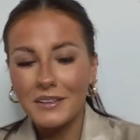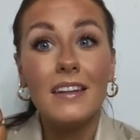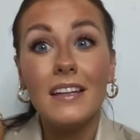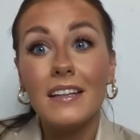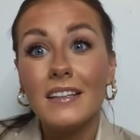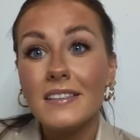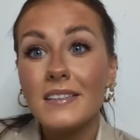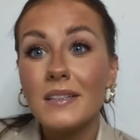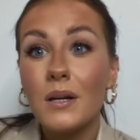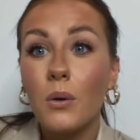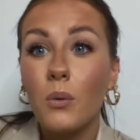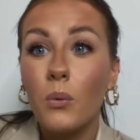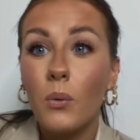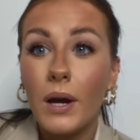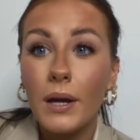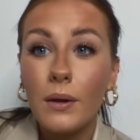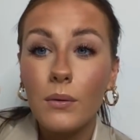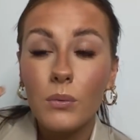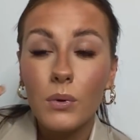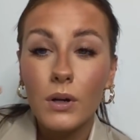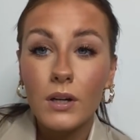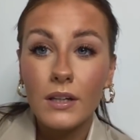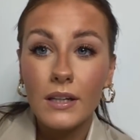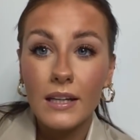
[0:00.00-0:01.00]
This white
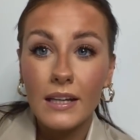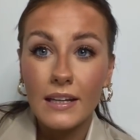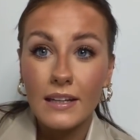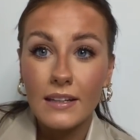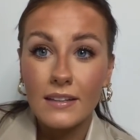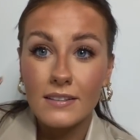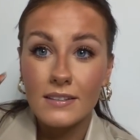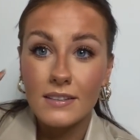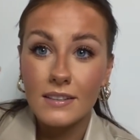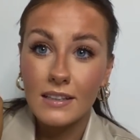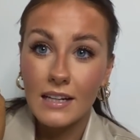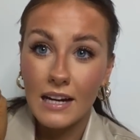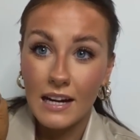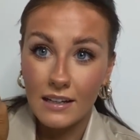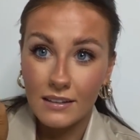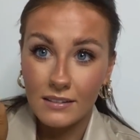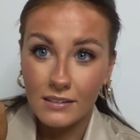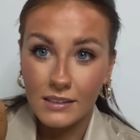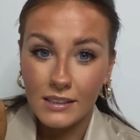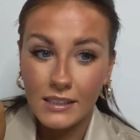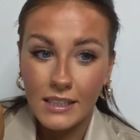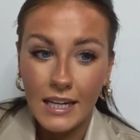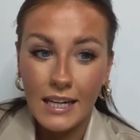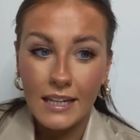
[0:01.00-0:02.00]
one is
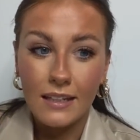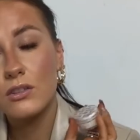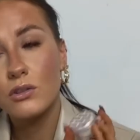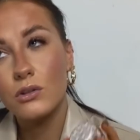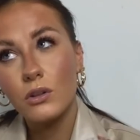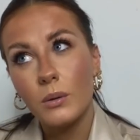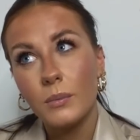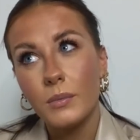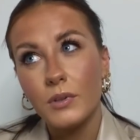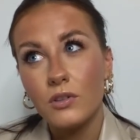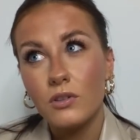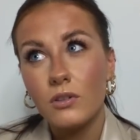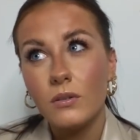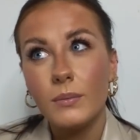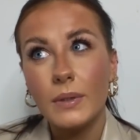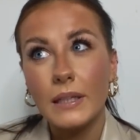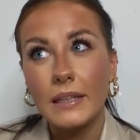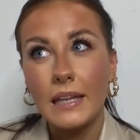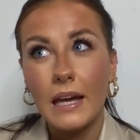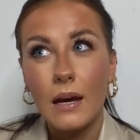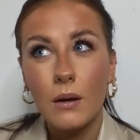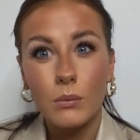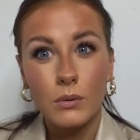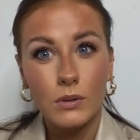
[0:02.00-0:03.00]
Candy Cane. So I'm assuming
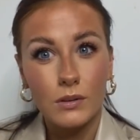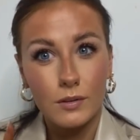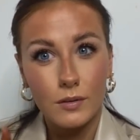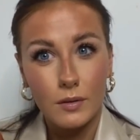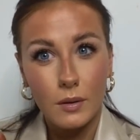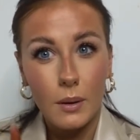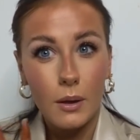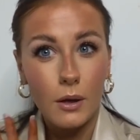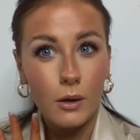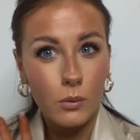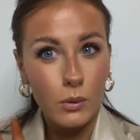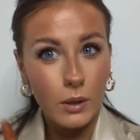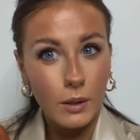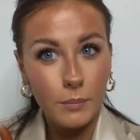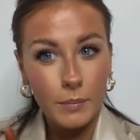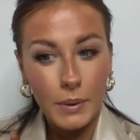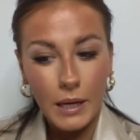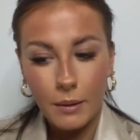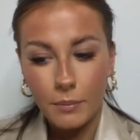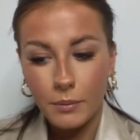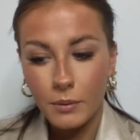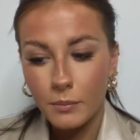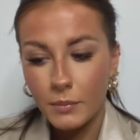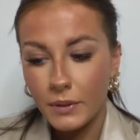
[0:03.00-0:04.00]
that one's quite
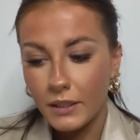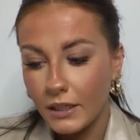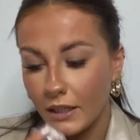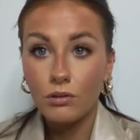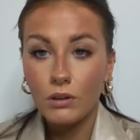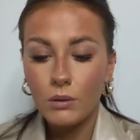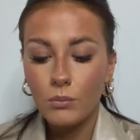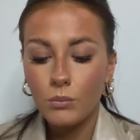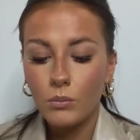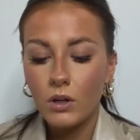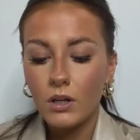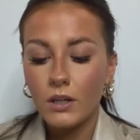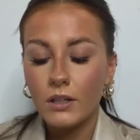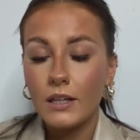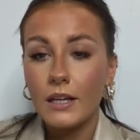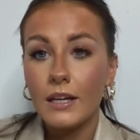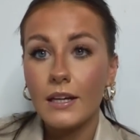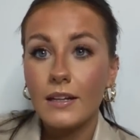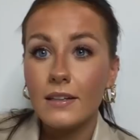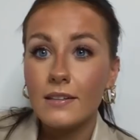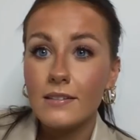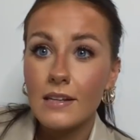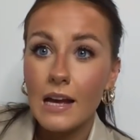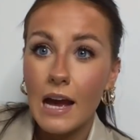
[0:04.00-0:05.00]
pepperminty. One
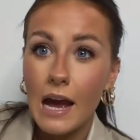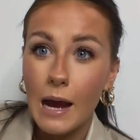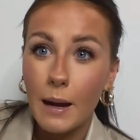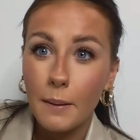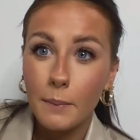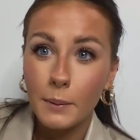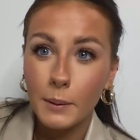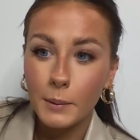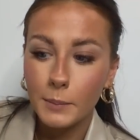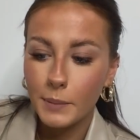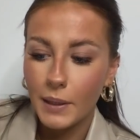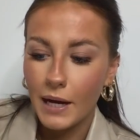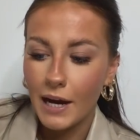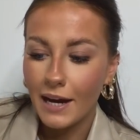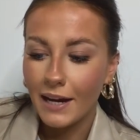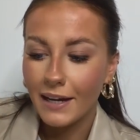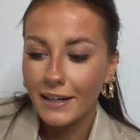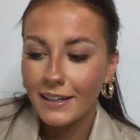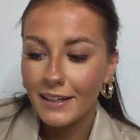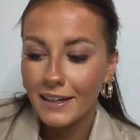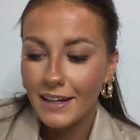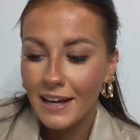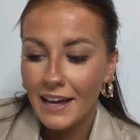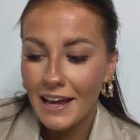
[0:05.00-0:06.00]
is Apple Pie.
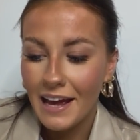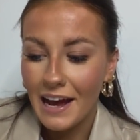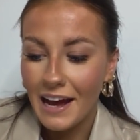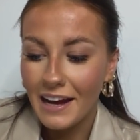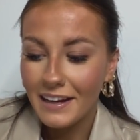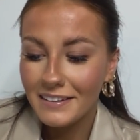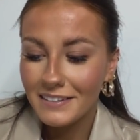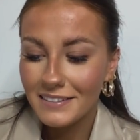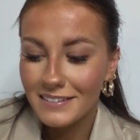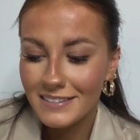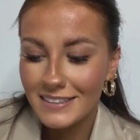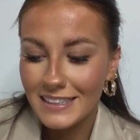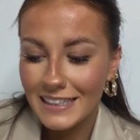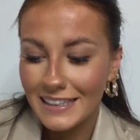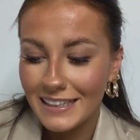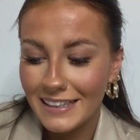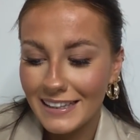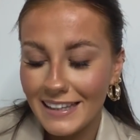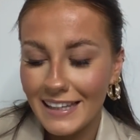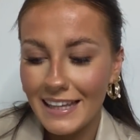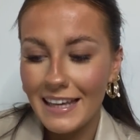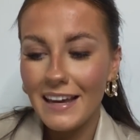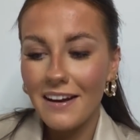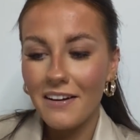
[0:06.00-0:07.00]
I just think
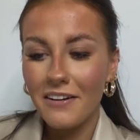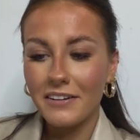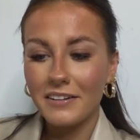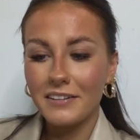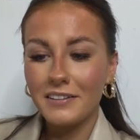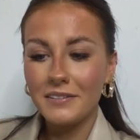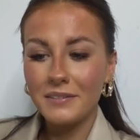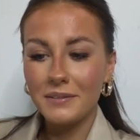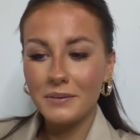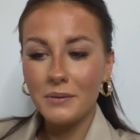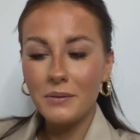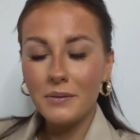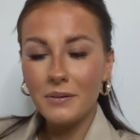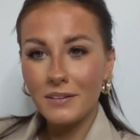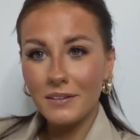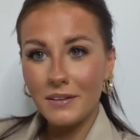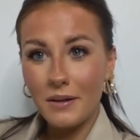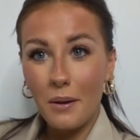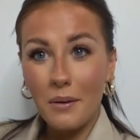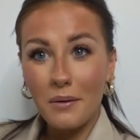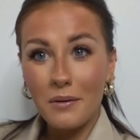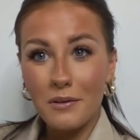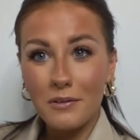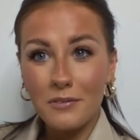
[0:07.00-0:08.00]
they are so
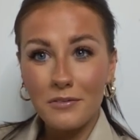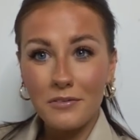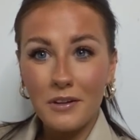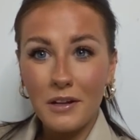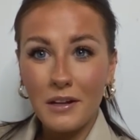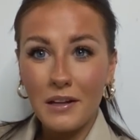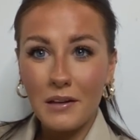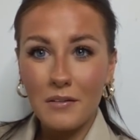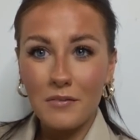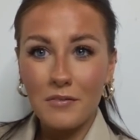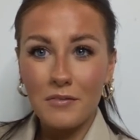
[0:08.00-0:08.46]
colourful and